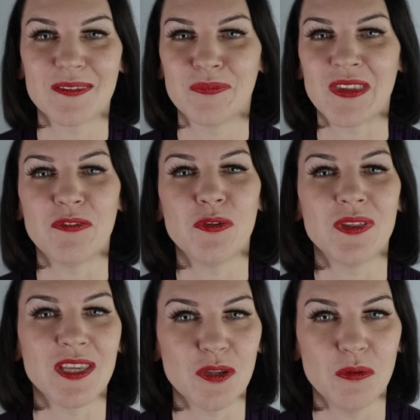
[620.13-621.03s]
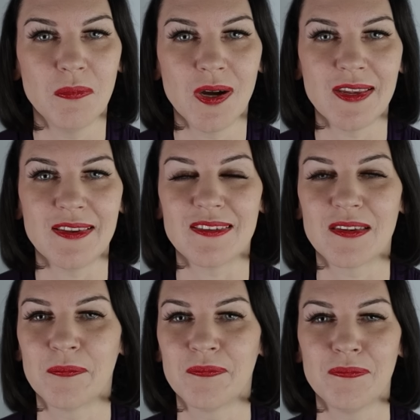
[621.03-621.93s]
If you think you might,
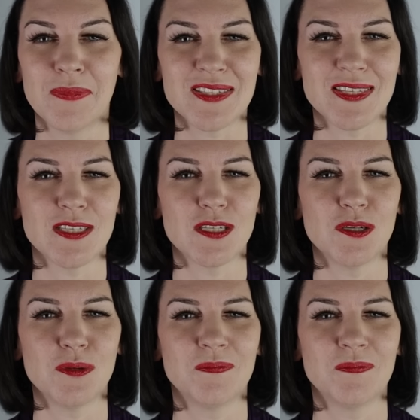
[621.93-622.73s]
best thing to do,